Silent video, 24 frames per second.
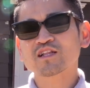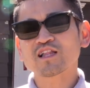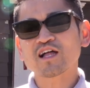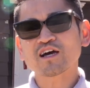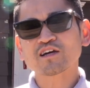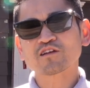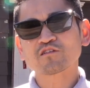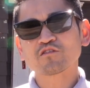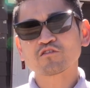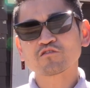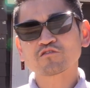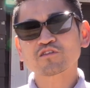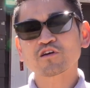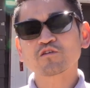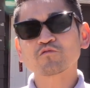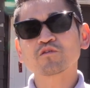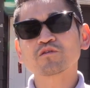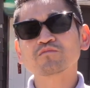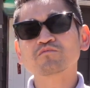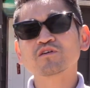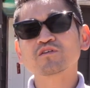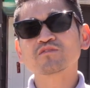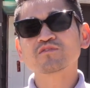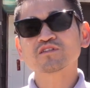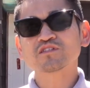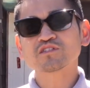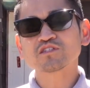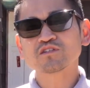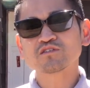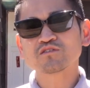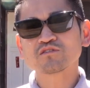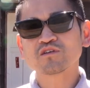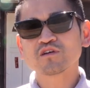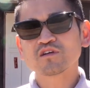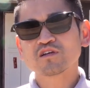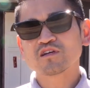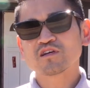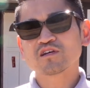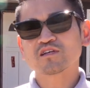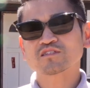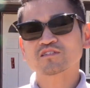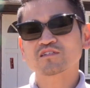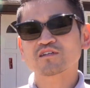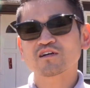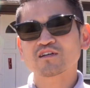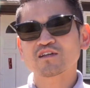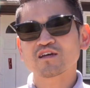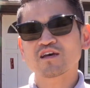collateral that we move it to
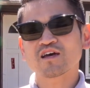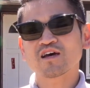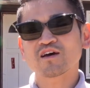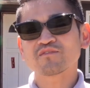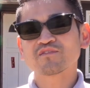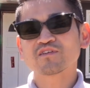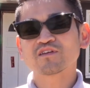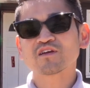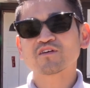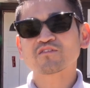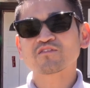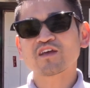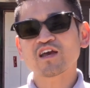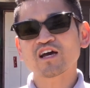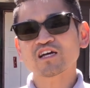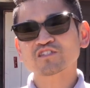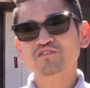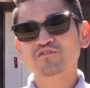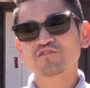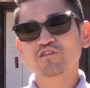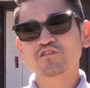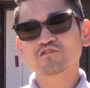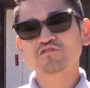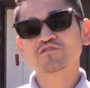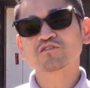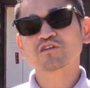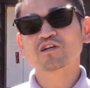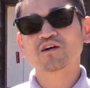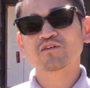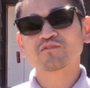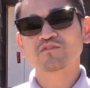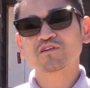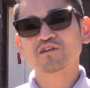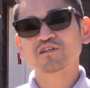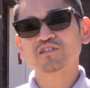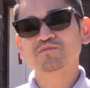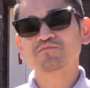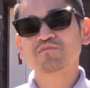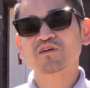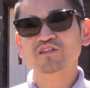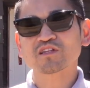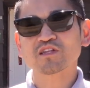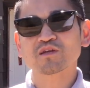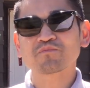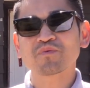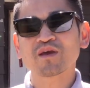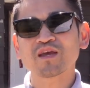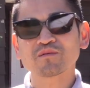is going to have enough cash flow to cover his
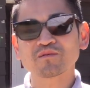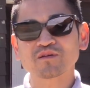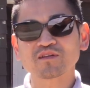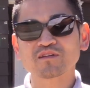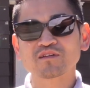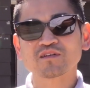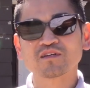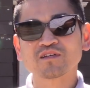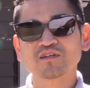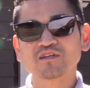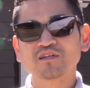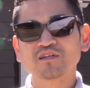monthly payment.